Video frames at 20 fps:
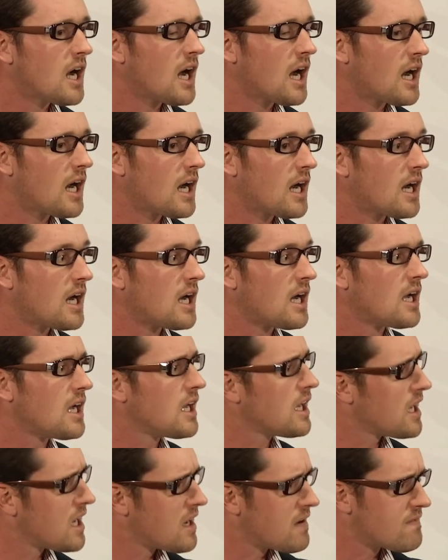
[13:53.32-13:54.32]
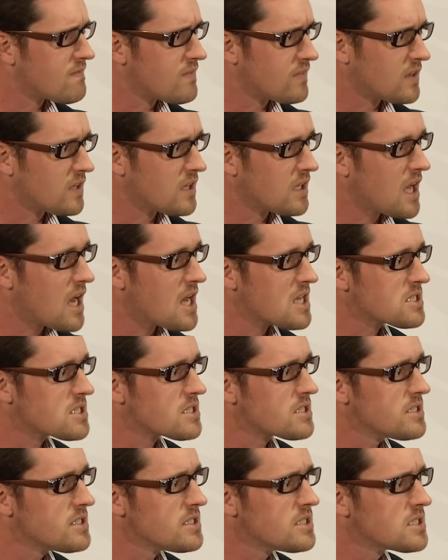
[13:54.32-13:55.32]
uh, of
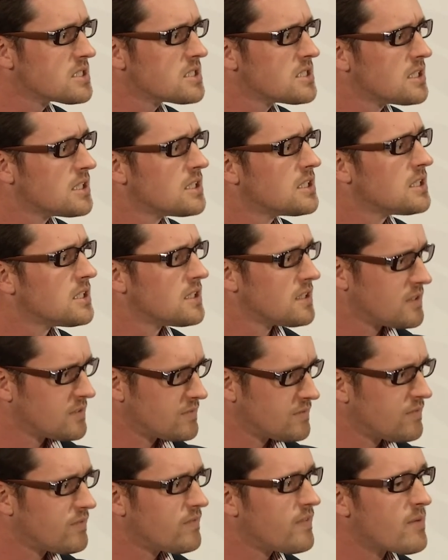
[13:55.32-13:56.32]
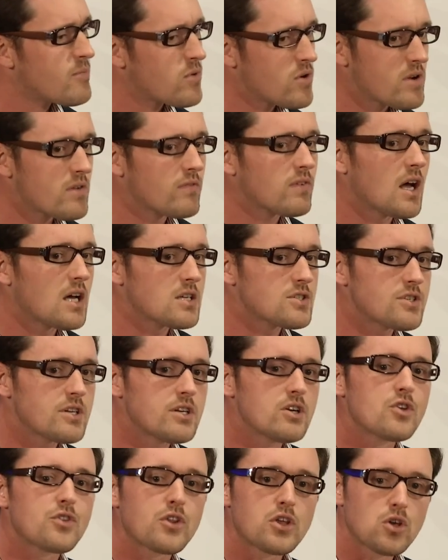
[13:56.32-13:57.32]
last year, Feb last year. February of last
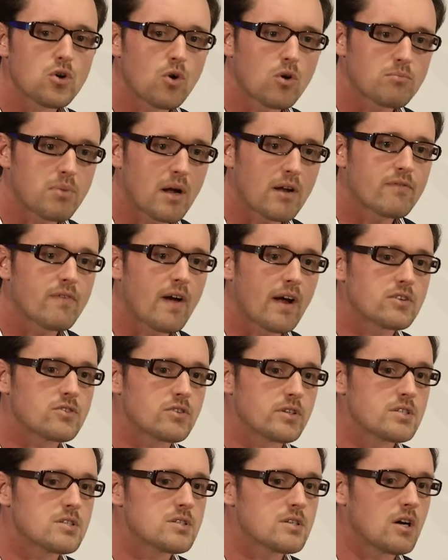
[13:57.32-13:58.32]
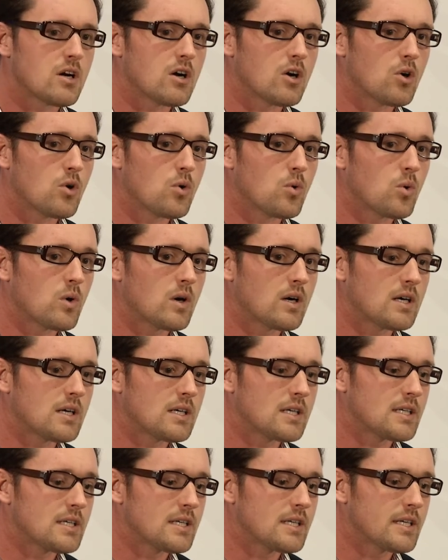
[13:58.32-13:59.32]
year at the York Butter Factory. So
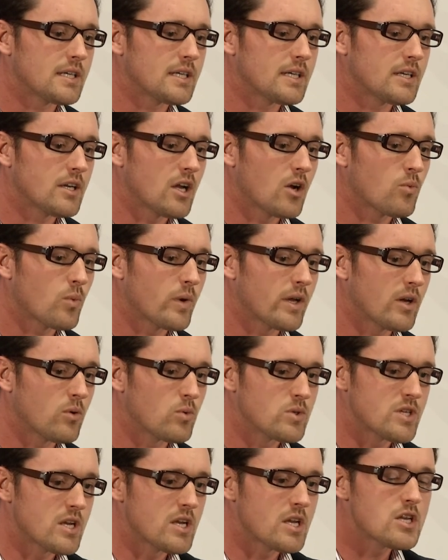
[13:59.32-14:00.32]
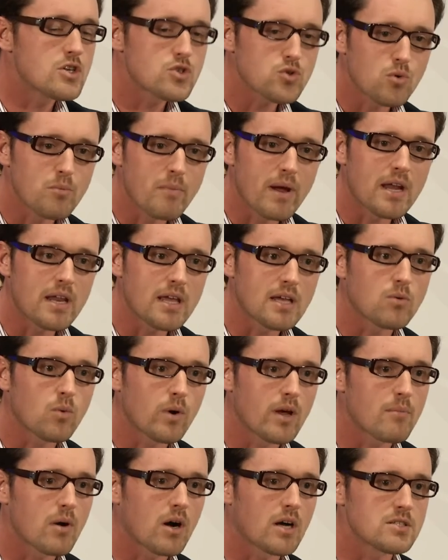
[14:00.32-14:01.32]
uh, you know, we, it was an initial meeting
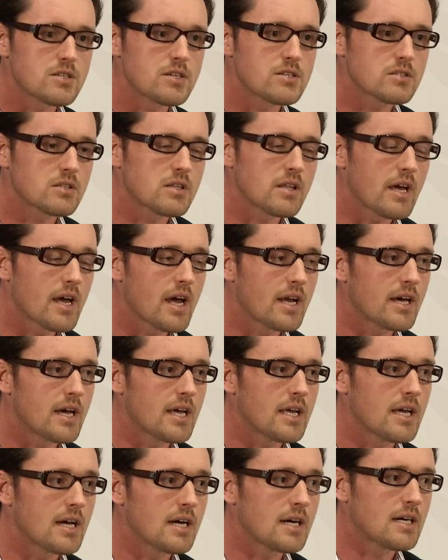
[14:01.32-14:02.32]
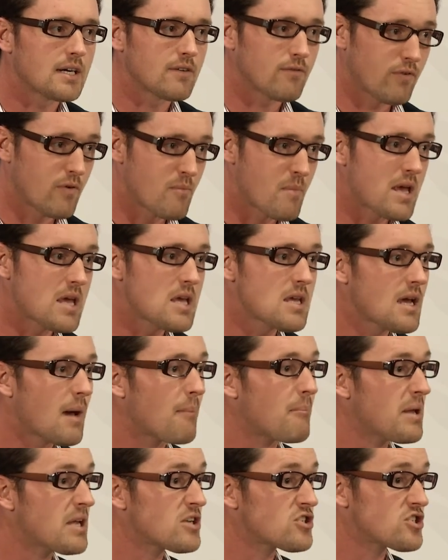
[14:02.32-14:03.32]
whereby essentially they had a, uh, for me, a
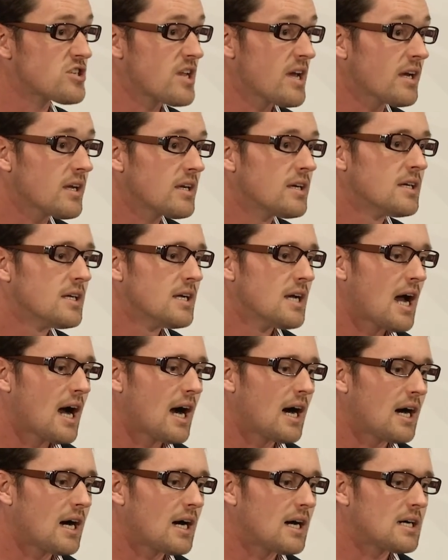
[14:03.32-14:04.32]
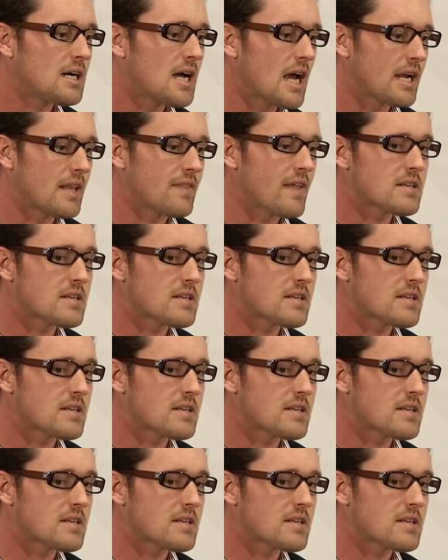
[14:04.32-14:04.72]
pitch deck, uh, and at